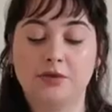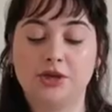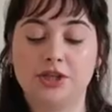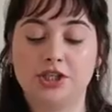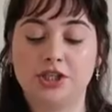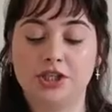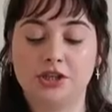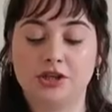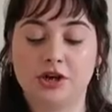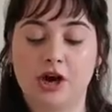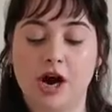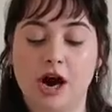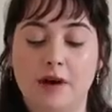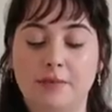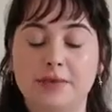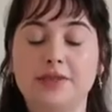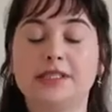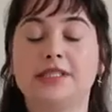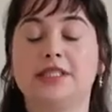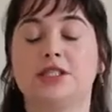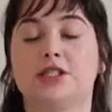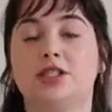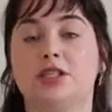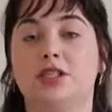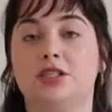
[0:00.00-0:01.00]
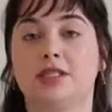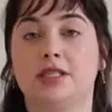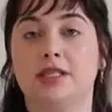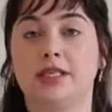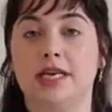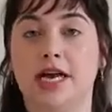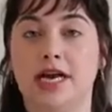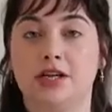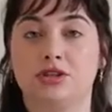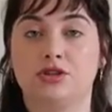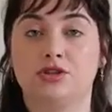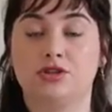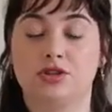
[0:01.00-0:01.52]
preaching their opposition to the
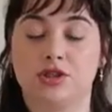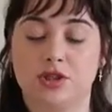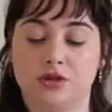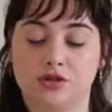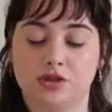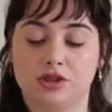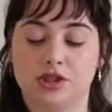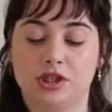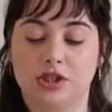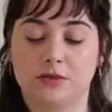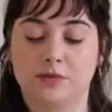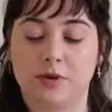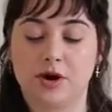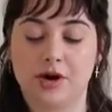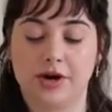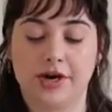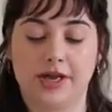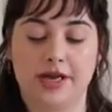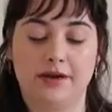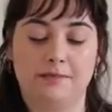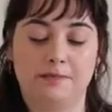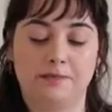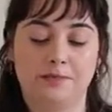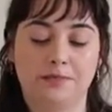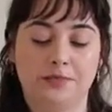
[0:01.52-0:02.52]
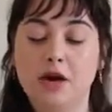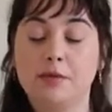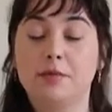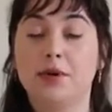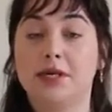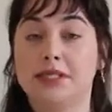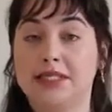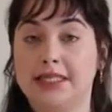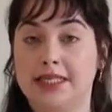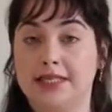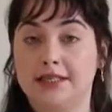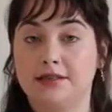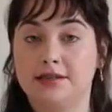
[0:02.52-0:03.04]
National Socialist Party.
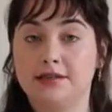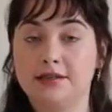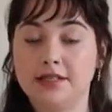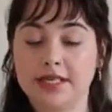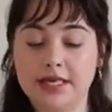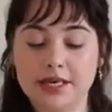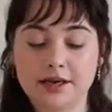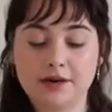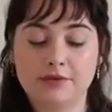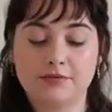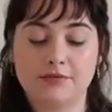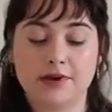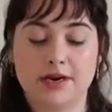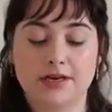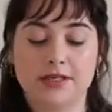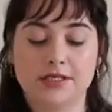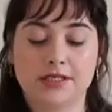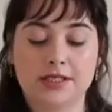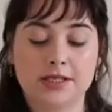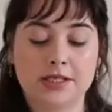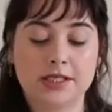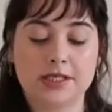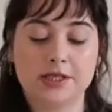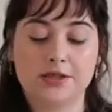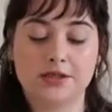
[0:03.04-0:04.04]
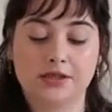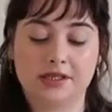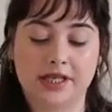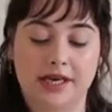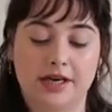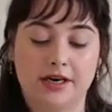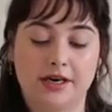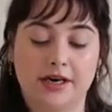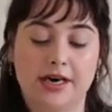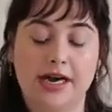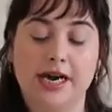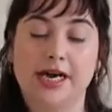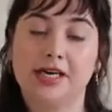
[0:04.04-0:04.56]
Particularly, writers of the
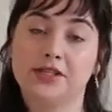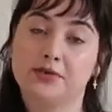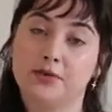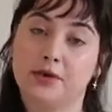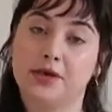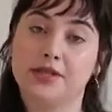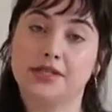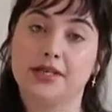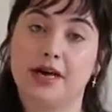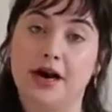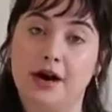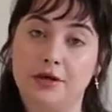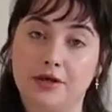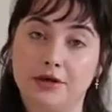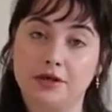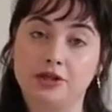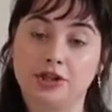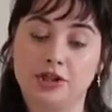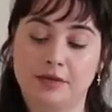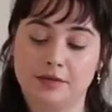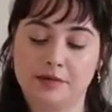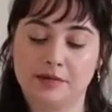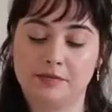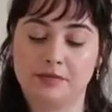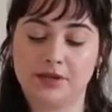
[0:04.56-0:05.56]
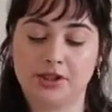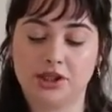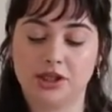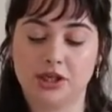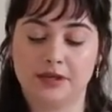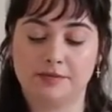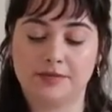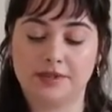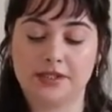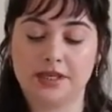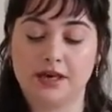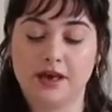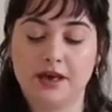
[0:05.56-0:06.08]
newsletter, as well as other German
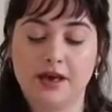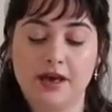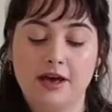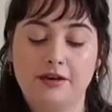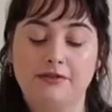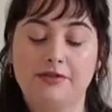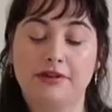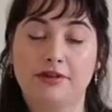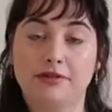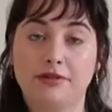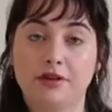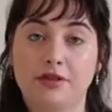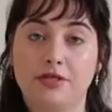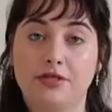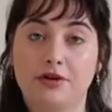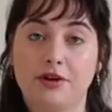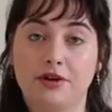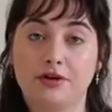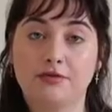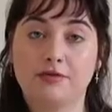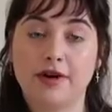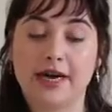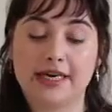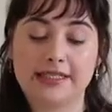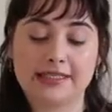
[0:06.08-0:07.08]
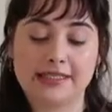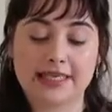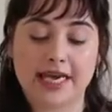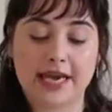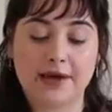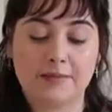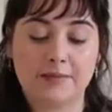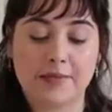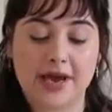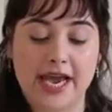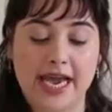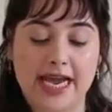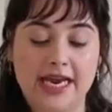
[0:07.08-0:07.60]
bishops, feared the Third Reich's
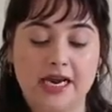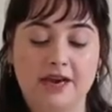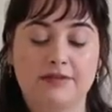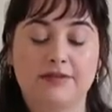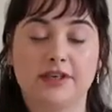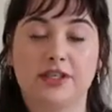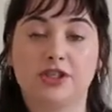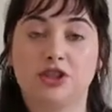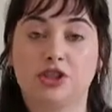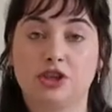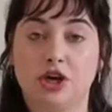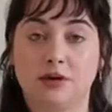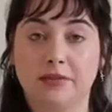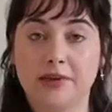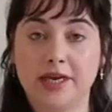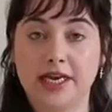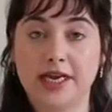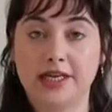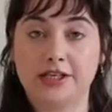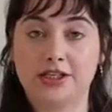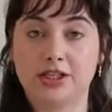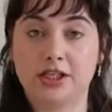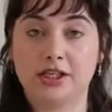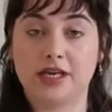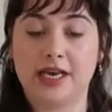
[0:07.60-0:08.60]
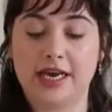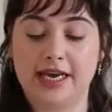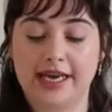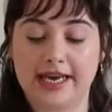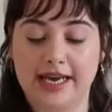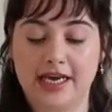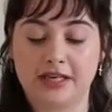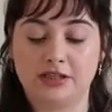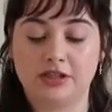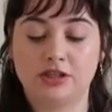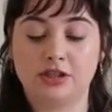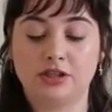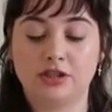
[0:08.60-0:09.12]
campaign of extermination
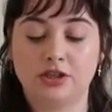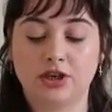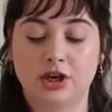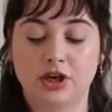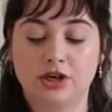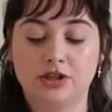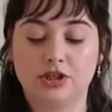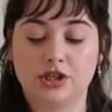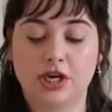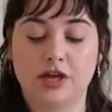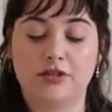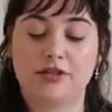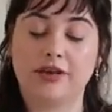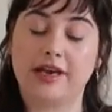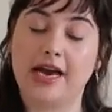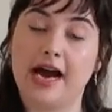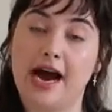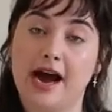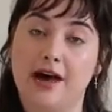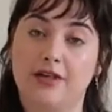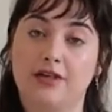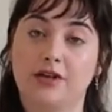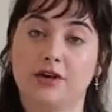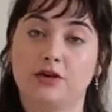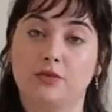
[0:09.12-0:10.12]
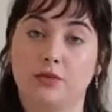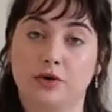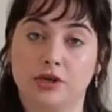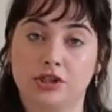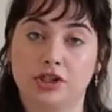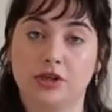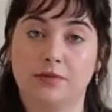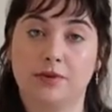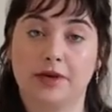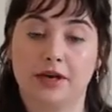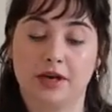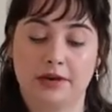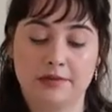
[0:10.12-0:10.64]
against the Church and the Catholic
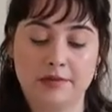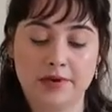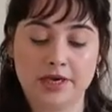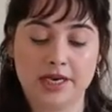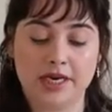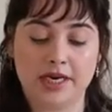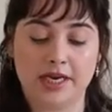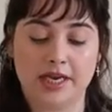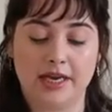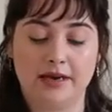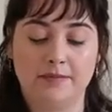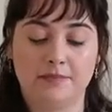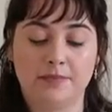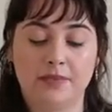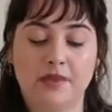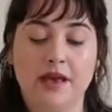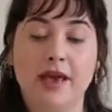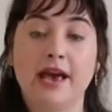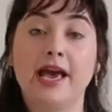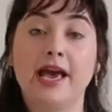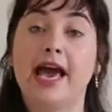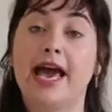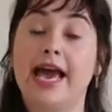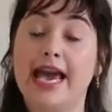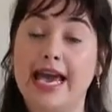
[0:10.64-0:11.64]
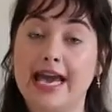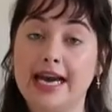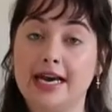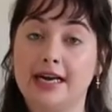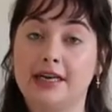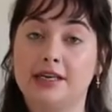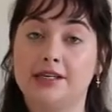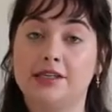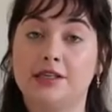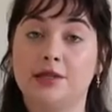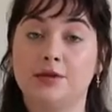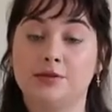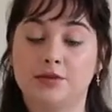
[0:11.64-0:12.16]
worshiping community,
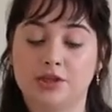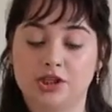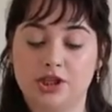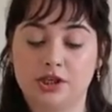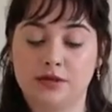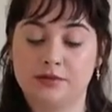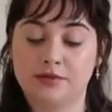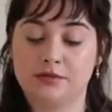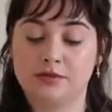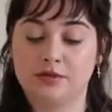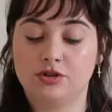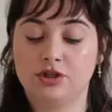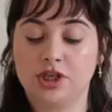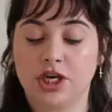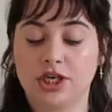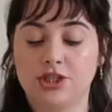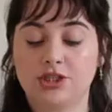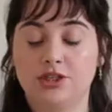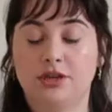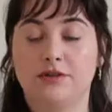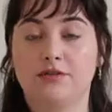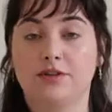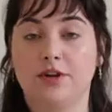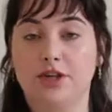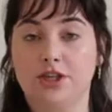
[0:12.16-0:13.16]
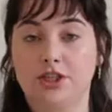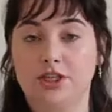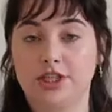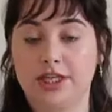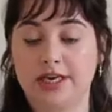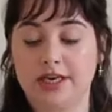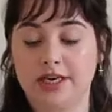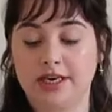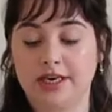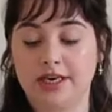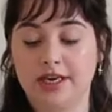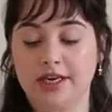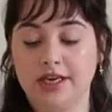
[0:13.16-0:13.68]
and the regime's rejection of
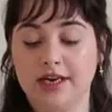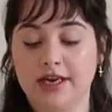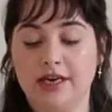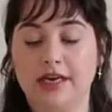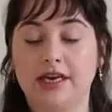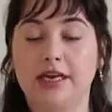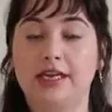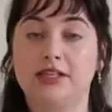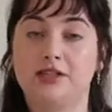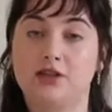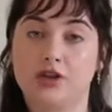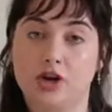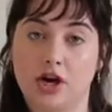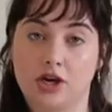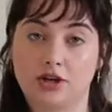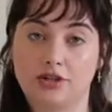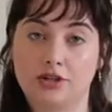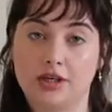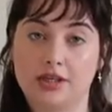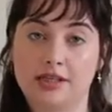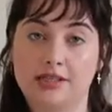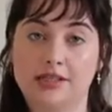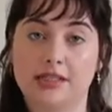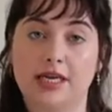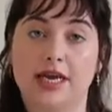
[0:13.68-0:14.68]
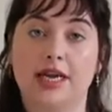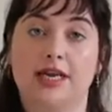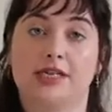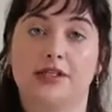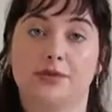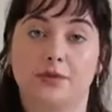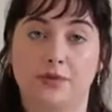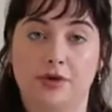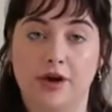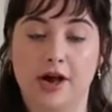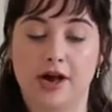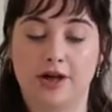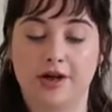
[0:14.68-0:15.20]
Christianity, its doctrines, and
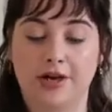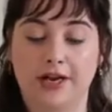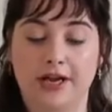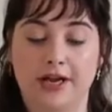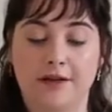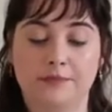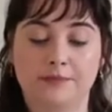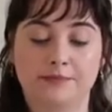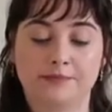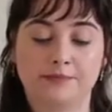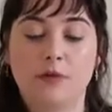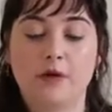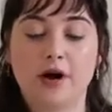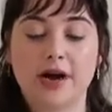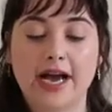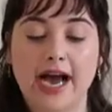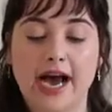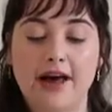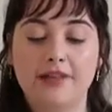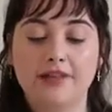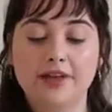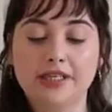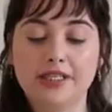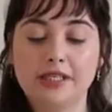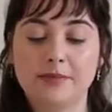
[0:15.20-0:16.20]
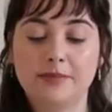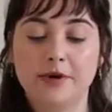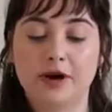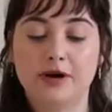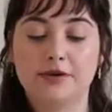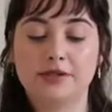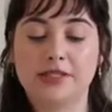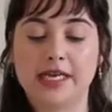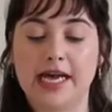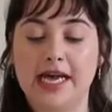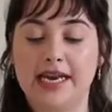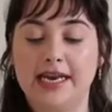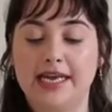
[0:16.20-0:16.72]
its morality. While Catholics
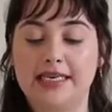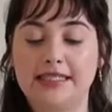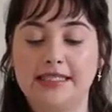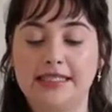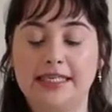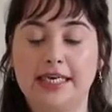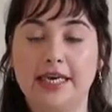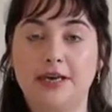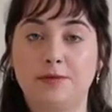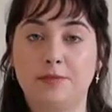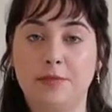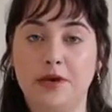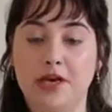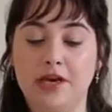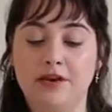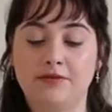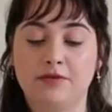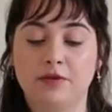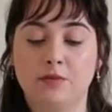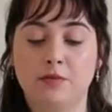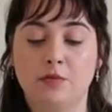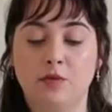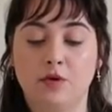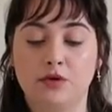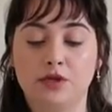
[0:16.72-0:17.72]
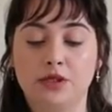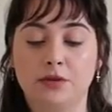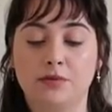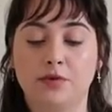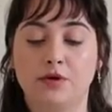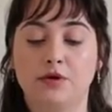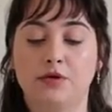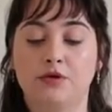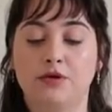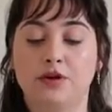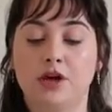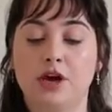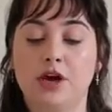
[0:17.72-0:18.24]
opposed the NSDAP
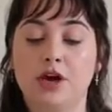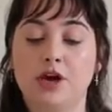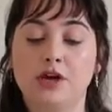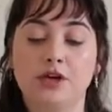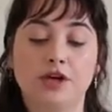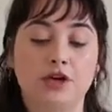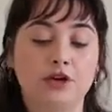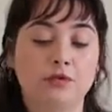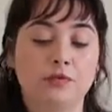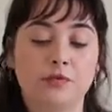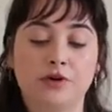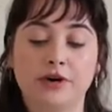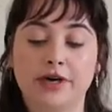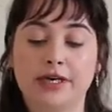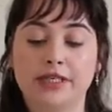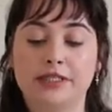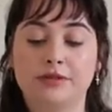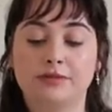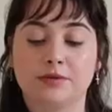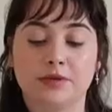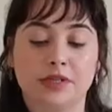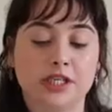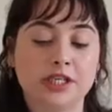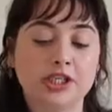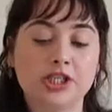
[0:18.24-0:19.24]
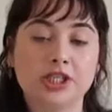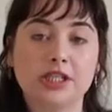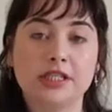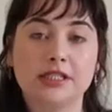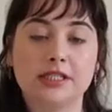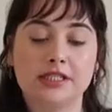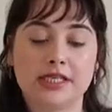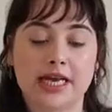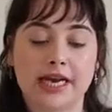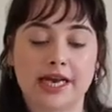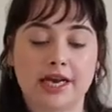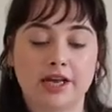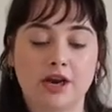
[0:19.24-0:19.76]
for numerous
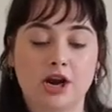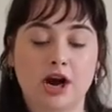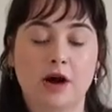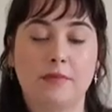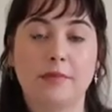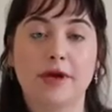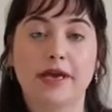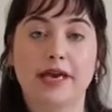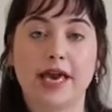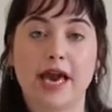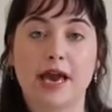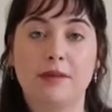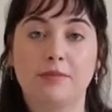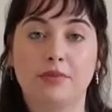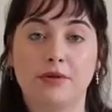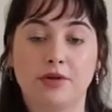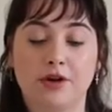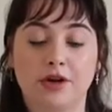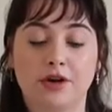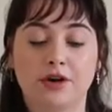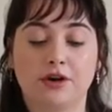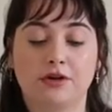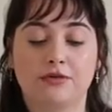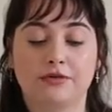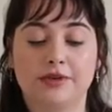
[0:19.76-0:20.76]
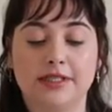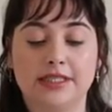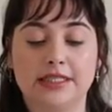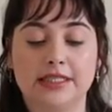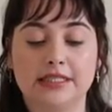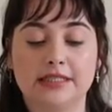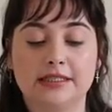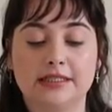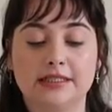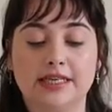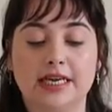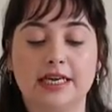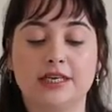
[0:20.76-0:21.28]
religious, economic, and political
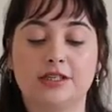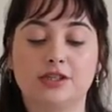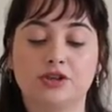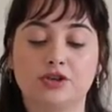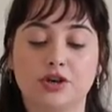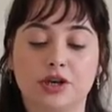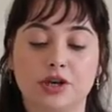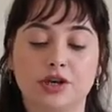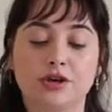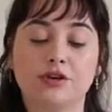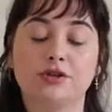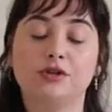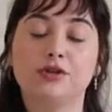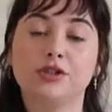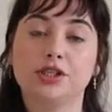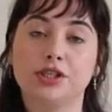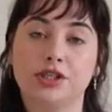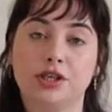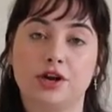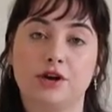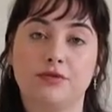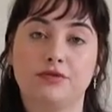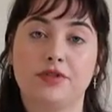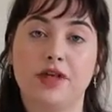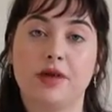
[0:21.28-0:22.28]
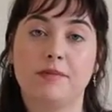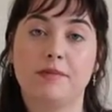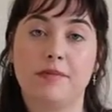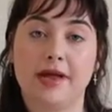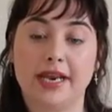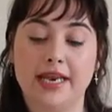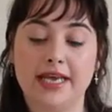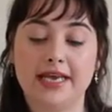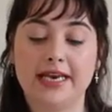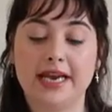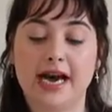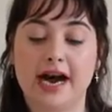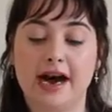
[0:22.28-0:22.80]
reasons, it is critical to note that
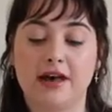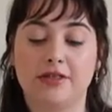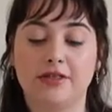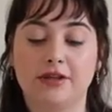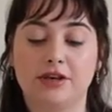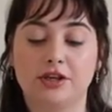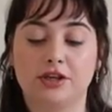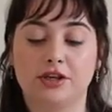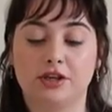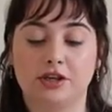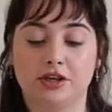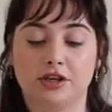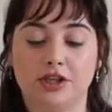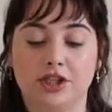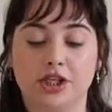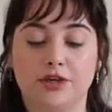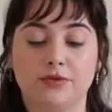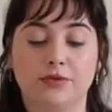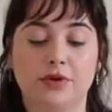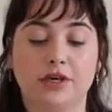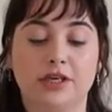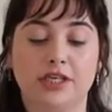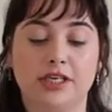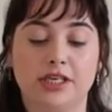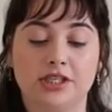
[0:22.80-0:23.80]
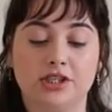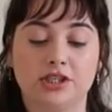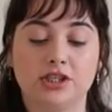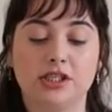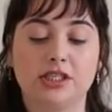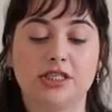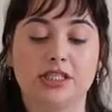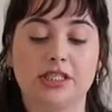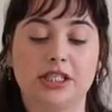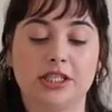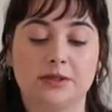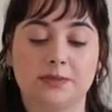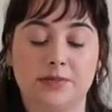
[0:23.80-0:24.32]
many Catholic clergy were initially
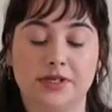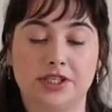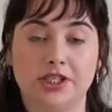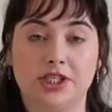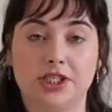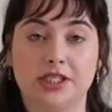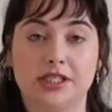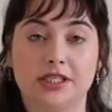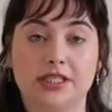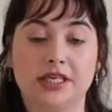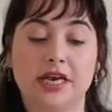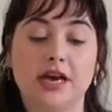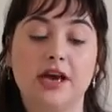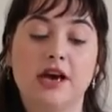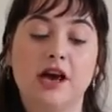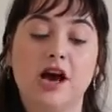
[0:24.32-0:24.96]
suspicious